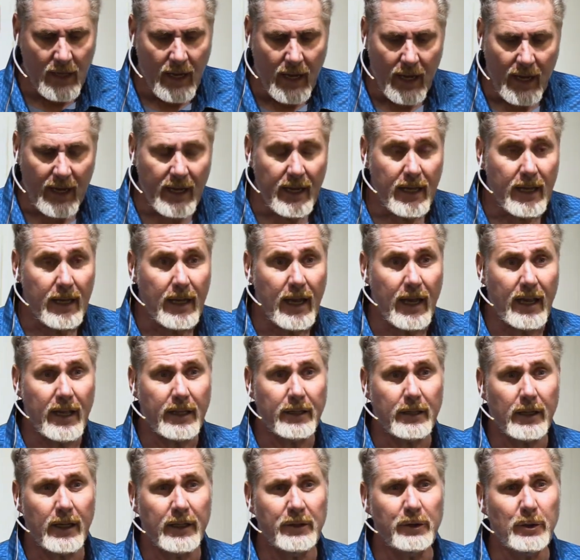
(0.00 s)
I
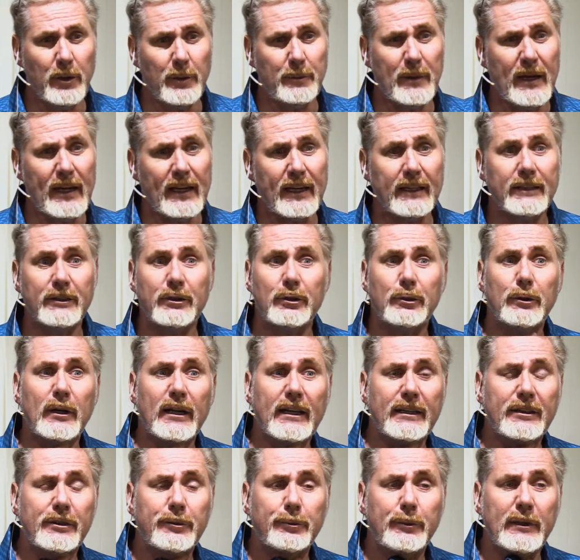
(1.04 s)
had I knew a man who
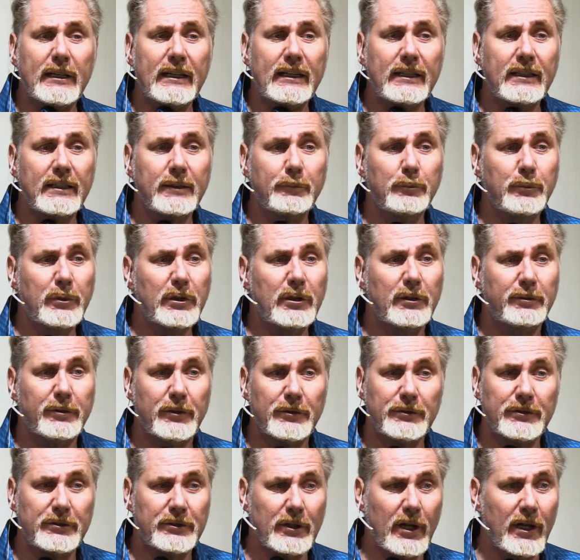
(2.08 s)
had three beautiful
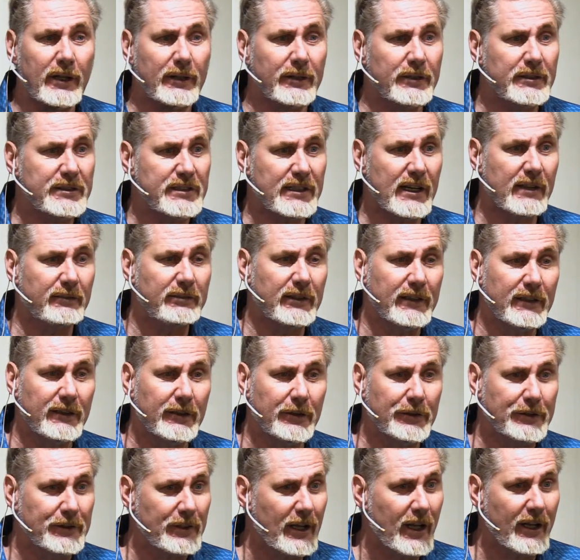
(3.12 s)
daughters, lovely
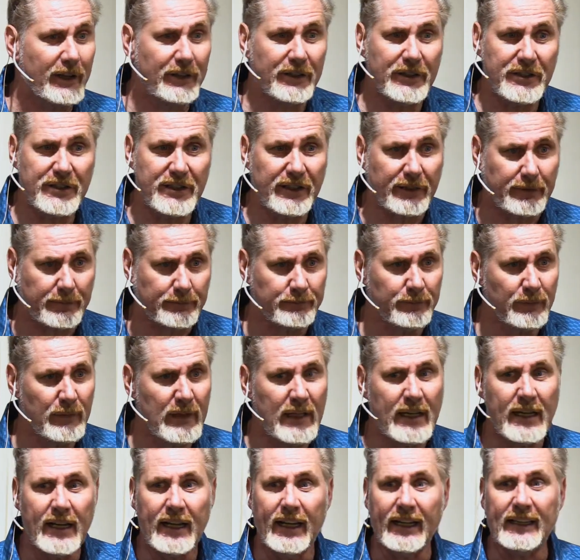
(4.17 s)
little daughters,
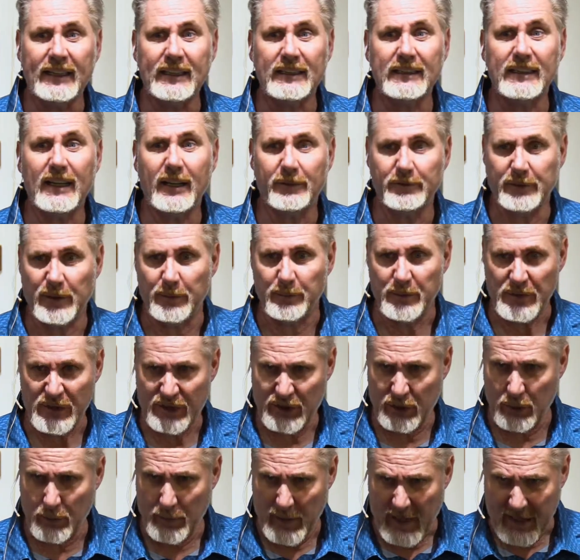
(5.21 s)
and he loved them
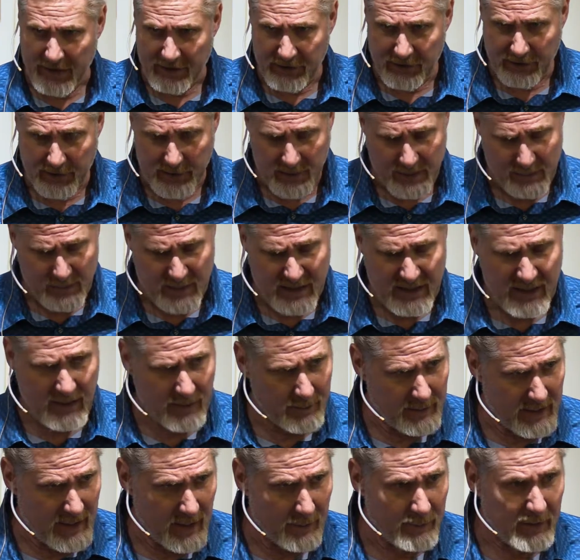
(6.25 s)
so much, and he would tell
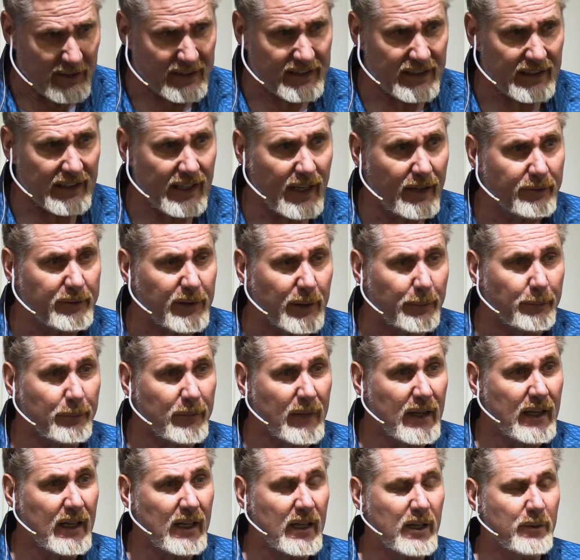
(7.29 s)
me how much he loved them,
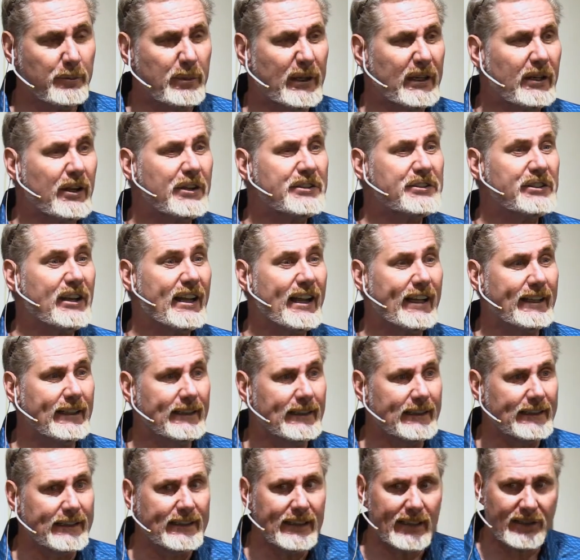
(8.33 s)
but he also had an
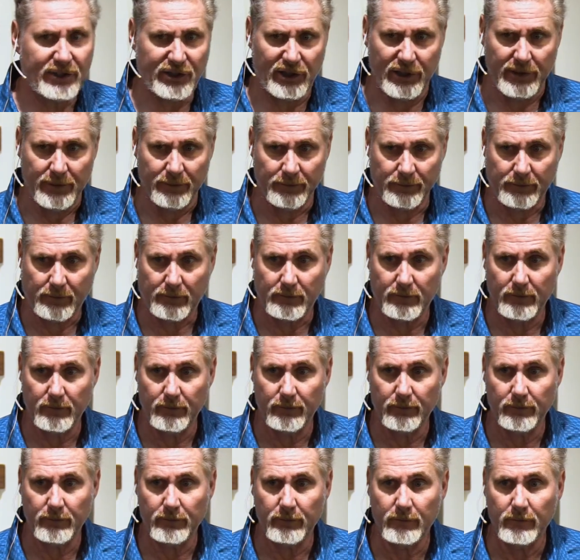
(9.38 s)
addiction,
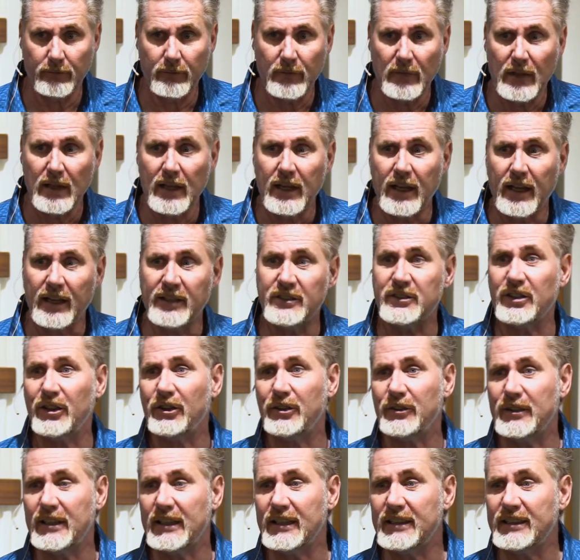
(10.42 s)
and
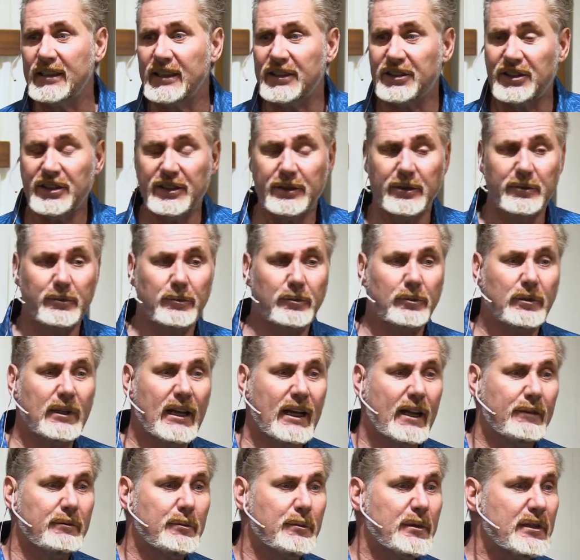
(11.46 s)
so the addiction would
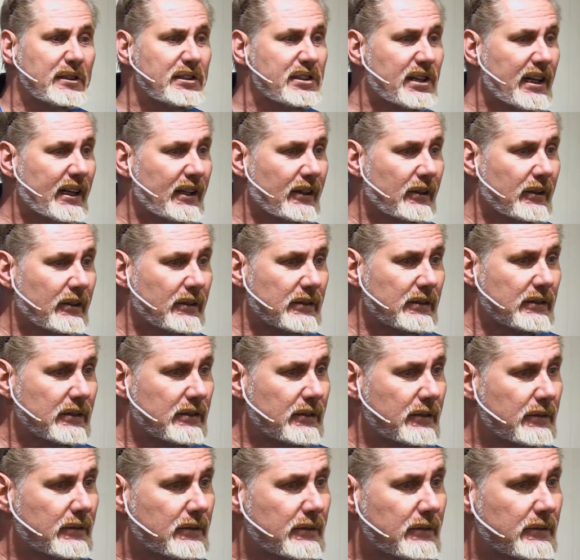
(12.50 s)
have him in jail,
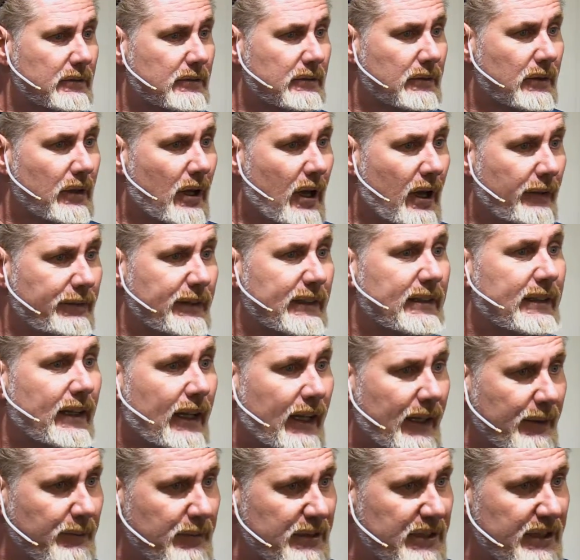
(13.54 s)

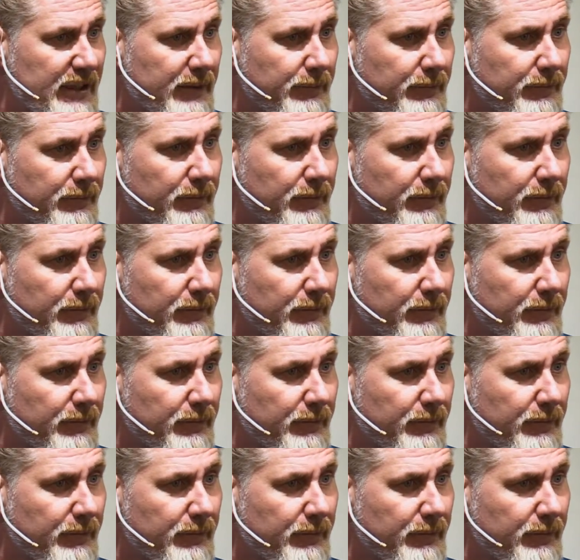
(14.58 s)
oftentimes.